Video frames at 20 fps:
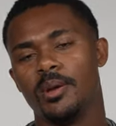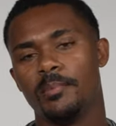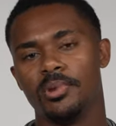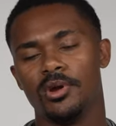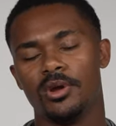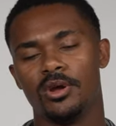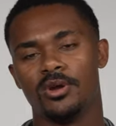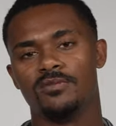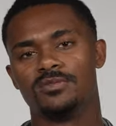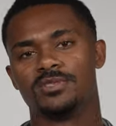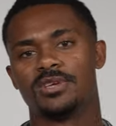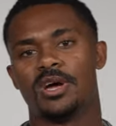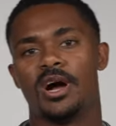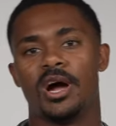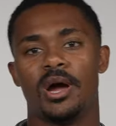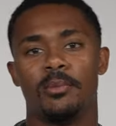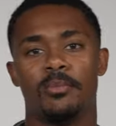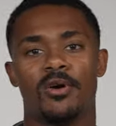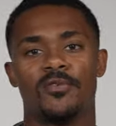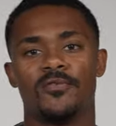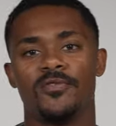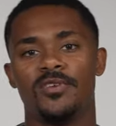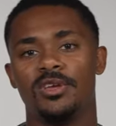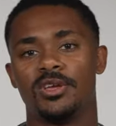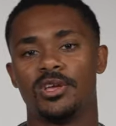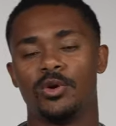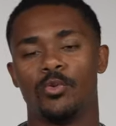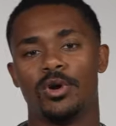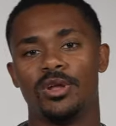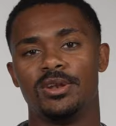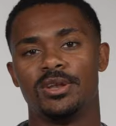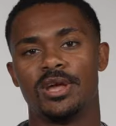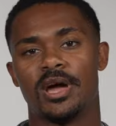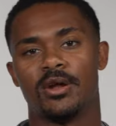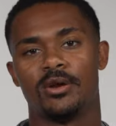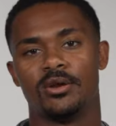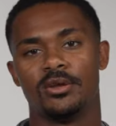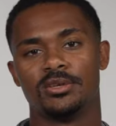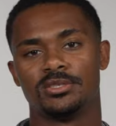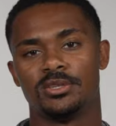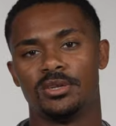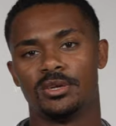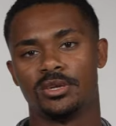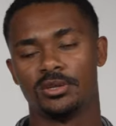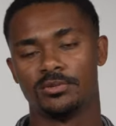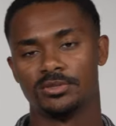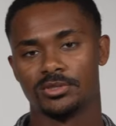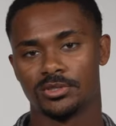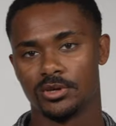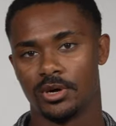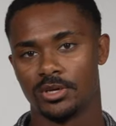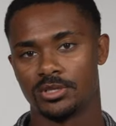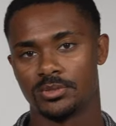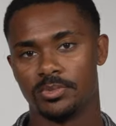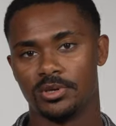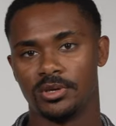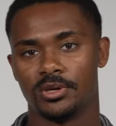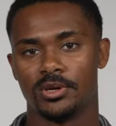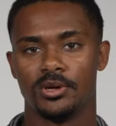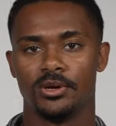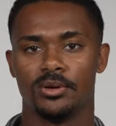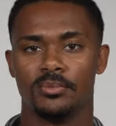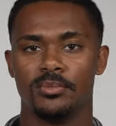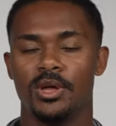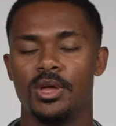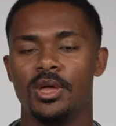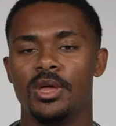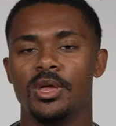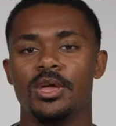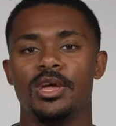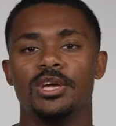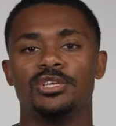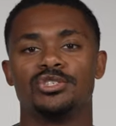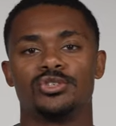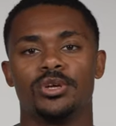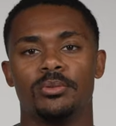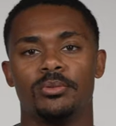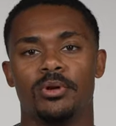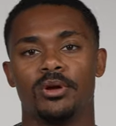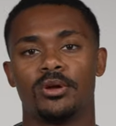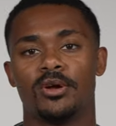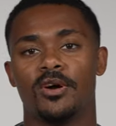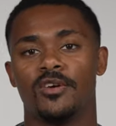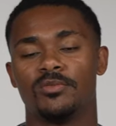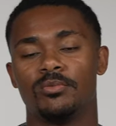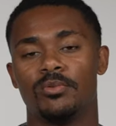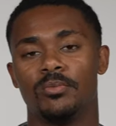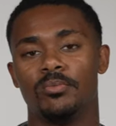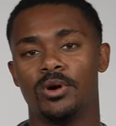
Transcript: period of time, our feet can weigh down on us and it can start to become extremely uncomfortable.